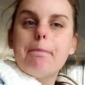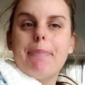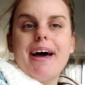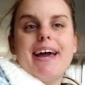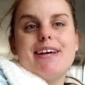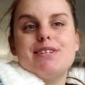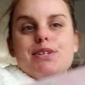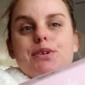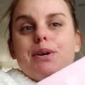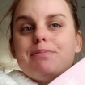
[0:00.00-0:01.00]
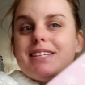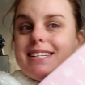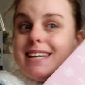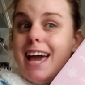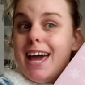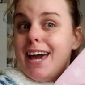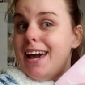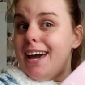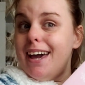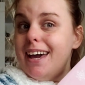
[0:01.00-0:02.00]
but it showed up
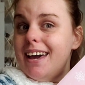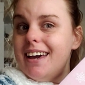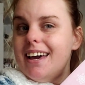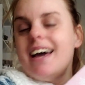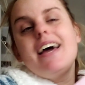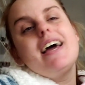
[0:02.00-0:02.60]
today.